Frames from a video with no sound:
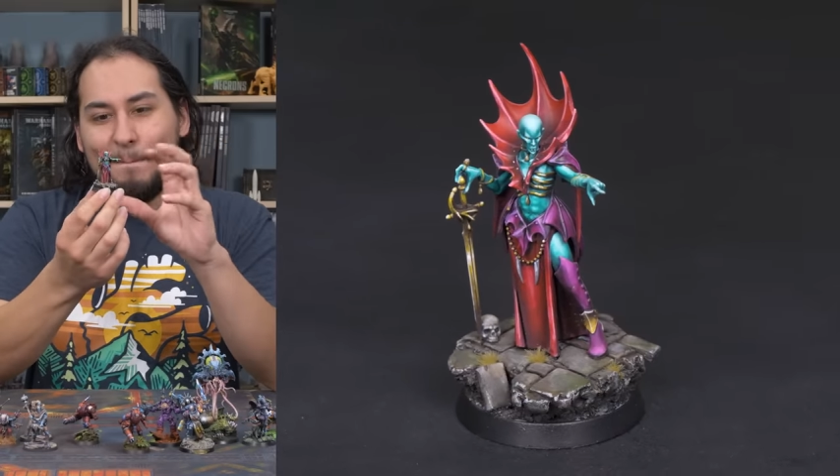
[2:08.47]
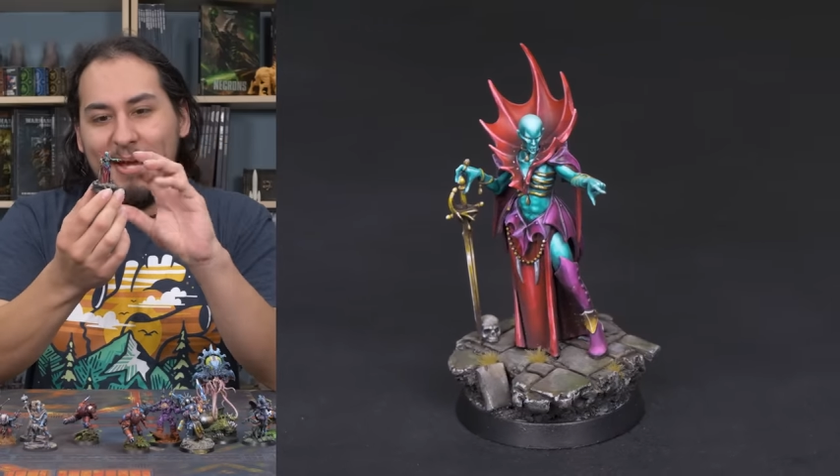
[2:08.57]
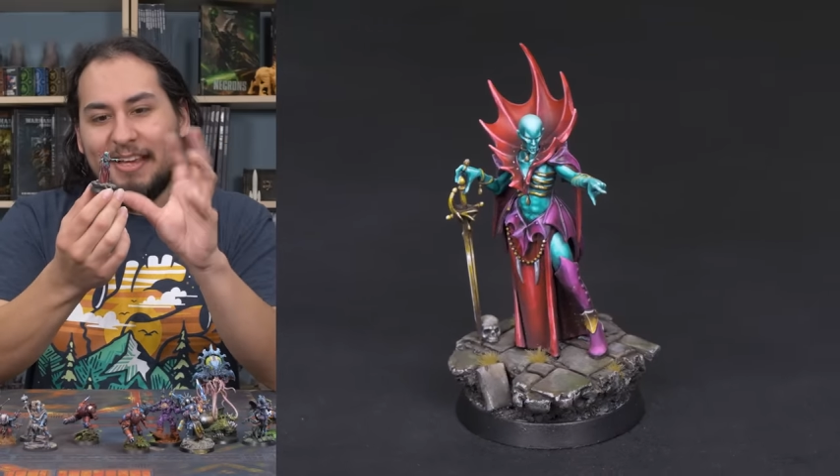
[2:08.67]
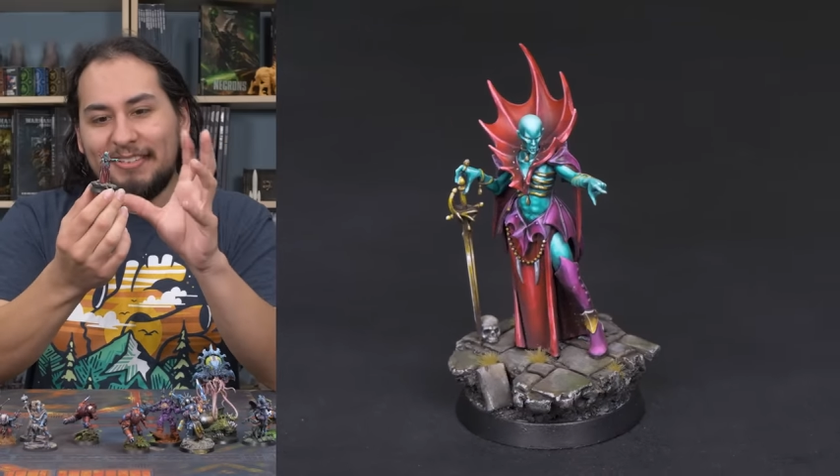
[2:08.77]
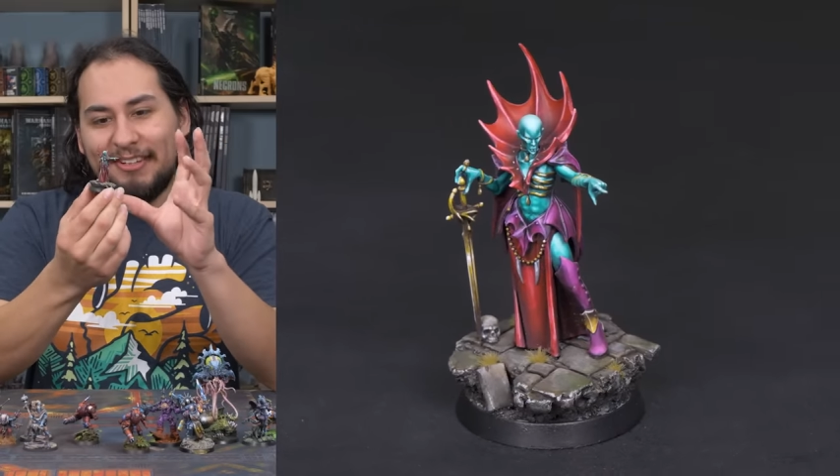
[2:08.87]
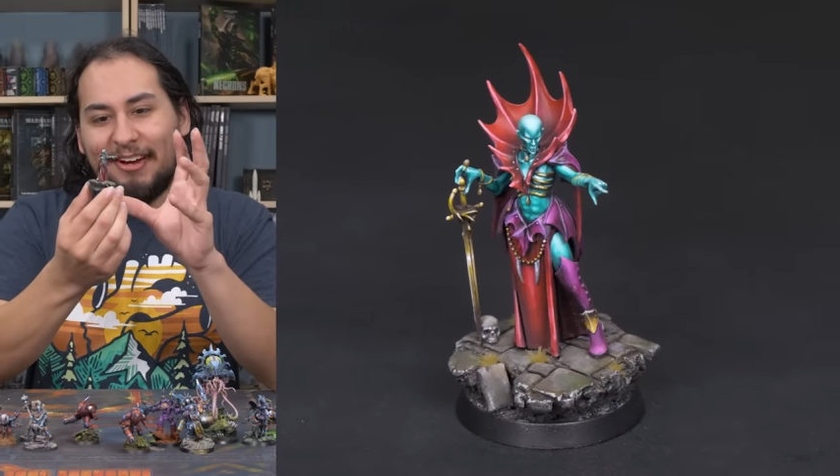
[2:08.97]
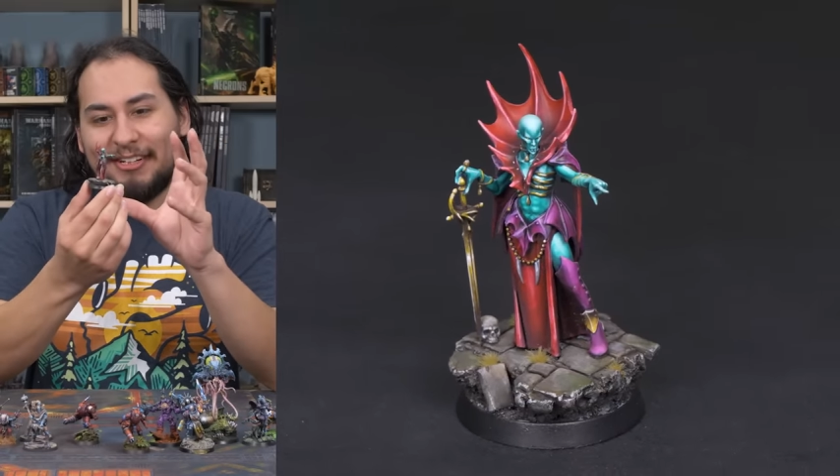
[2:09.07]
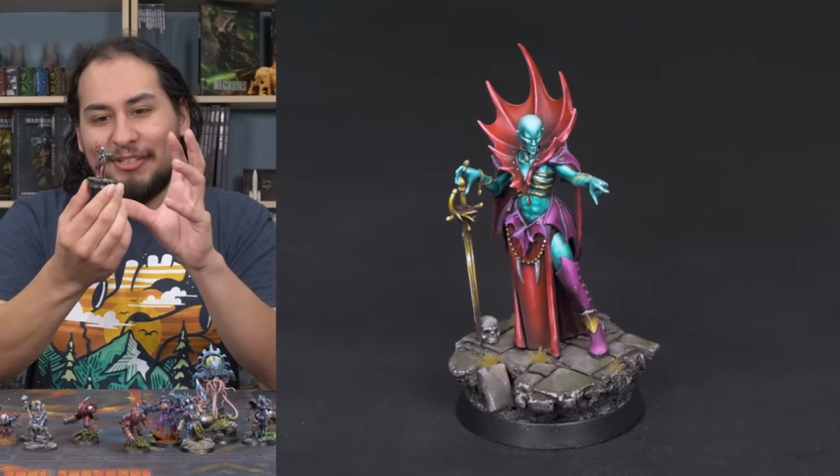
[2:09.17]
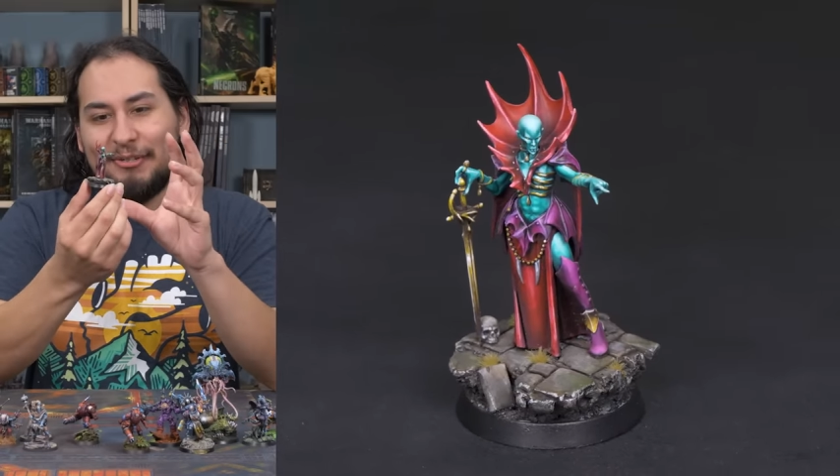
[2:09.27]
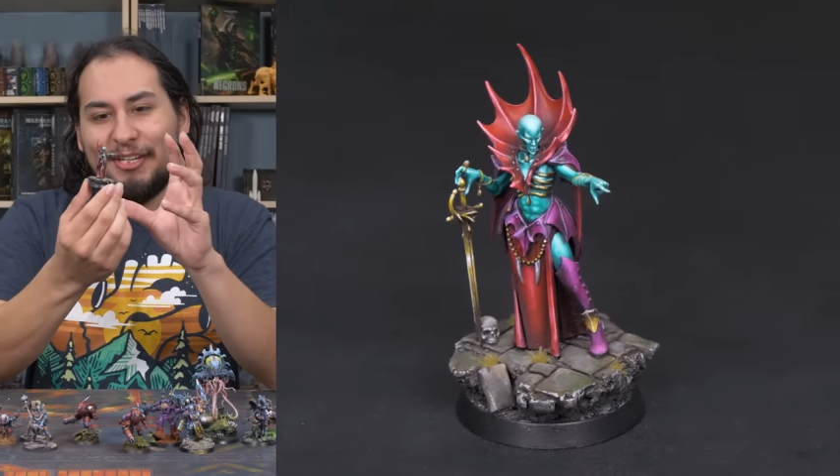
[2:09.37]
based on
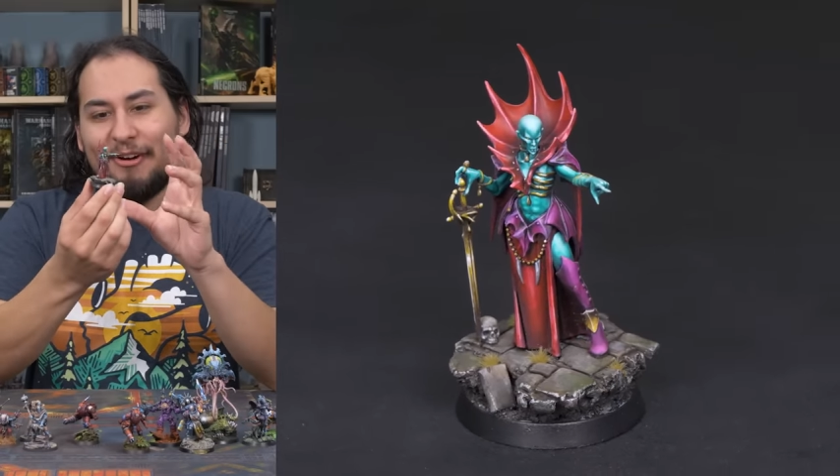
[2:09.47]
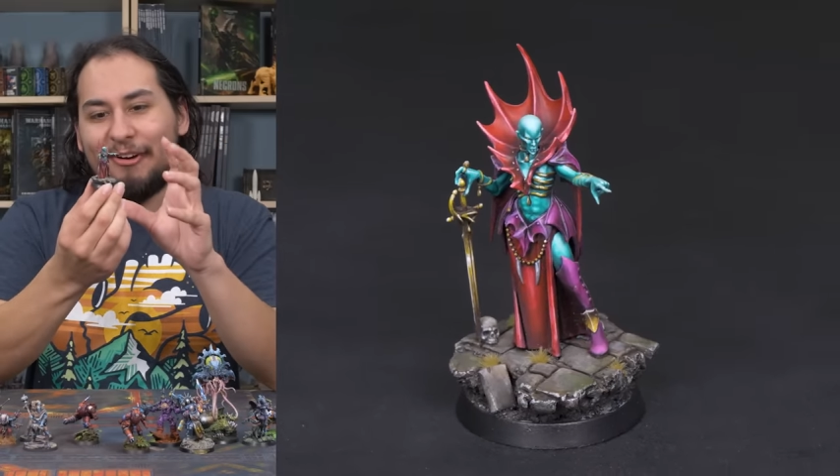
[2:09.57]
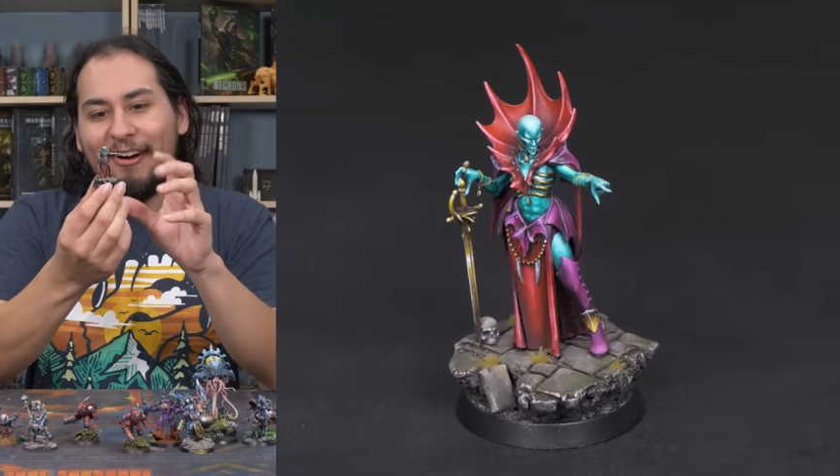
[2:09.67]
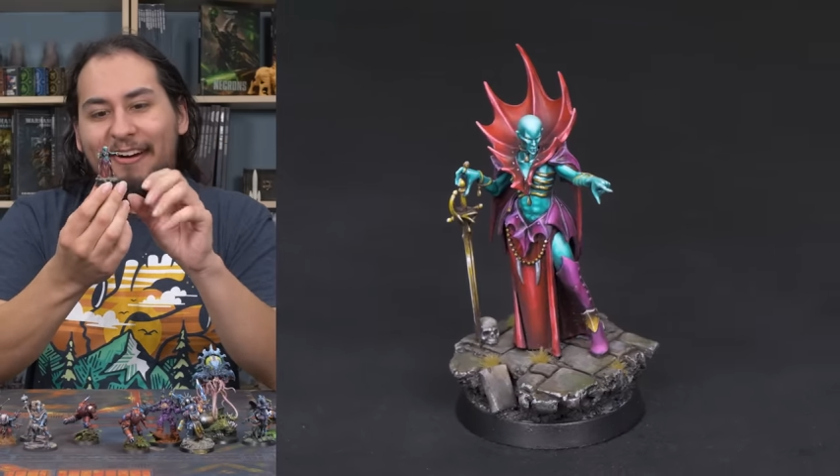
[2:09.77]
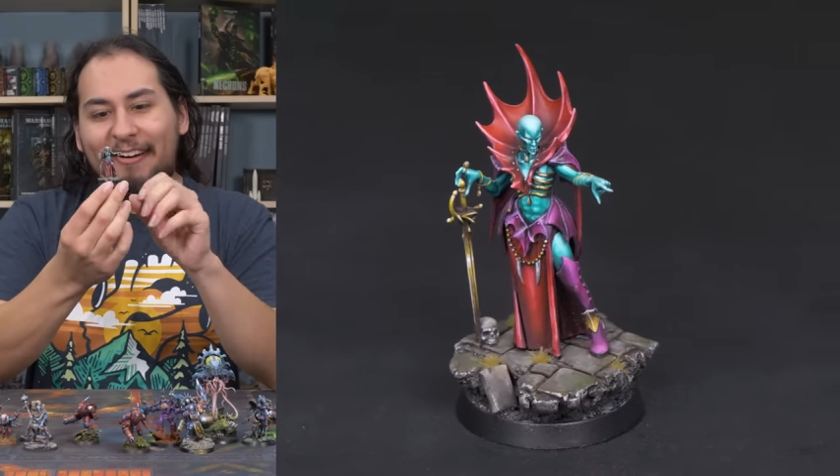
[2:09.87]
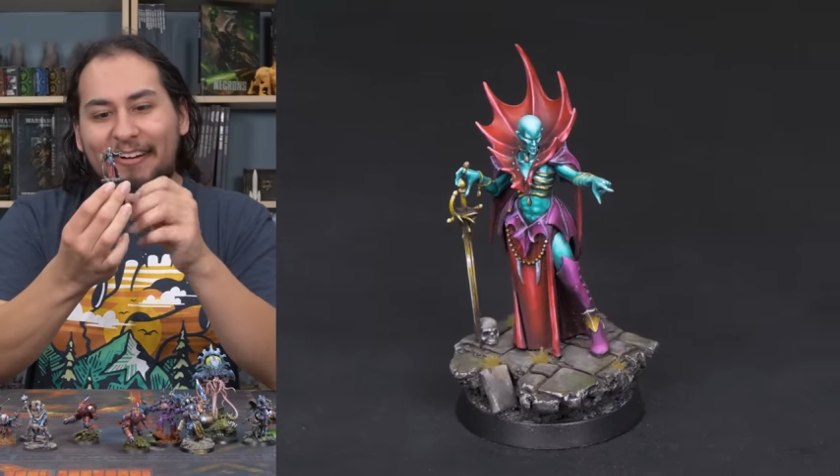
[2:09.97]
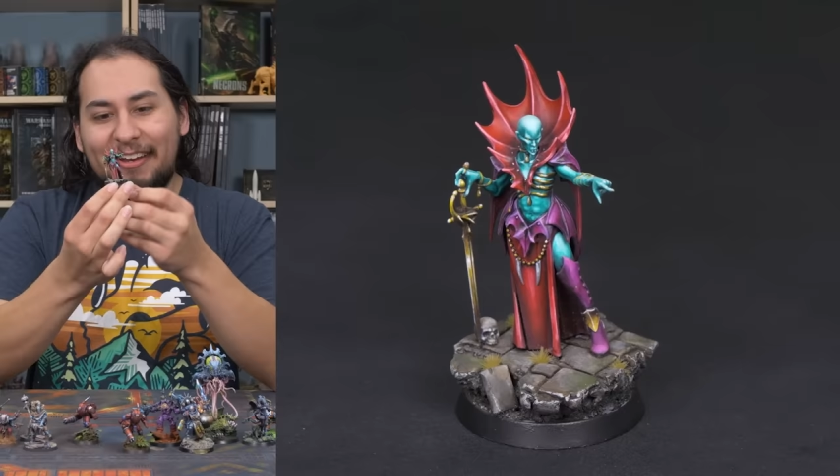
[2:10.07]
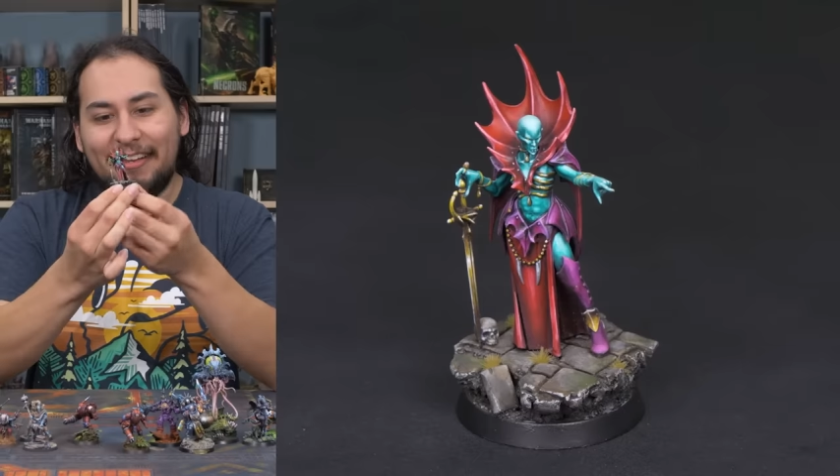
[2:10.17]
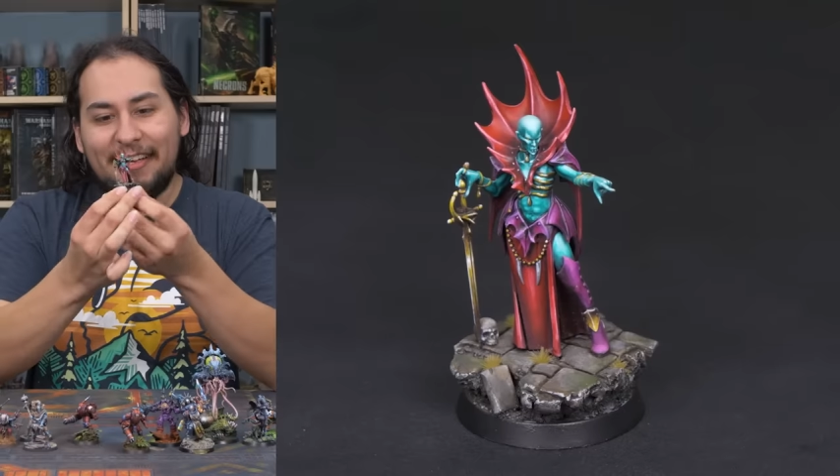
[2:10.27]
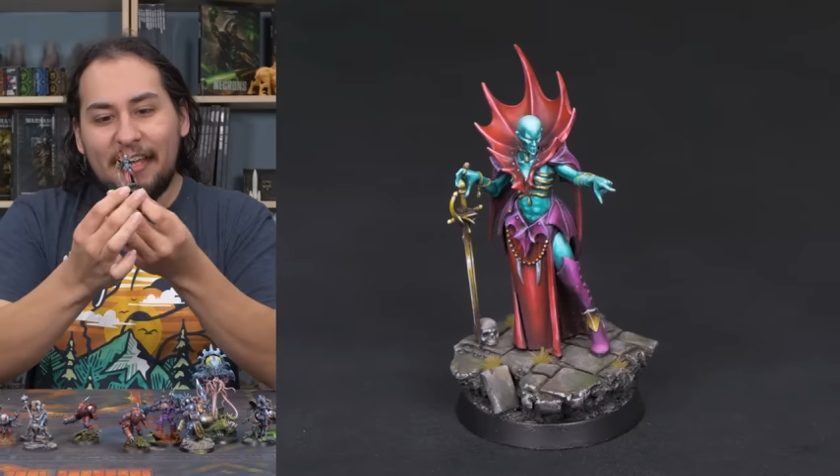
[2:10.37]
a Yu-Gi-Oh
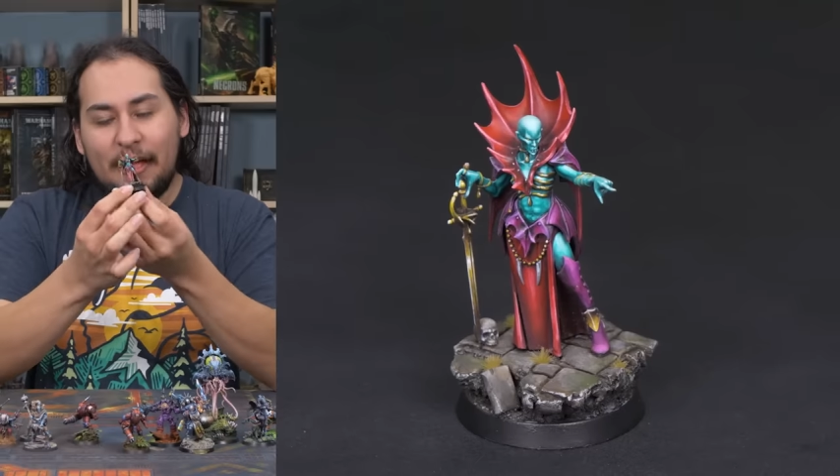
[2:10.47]
card.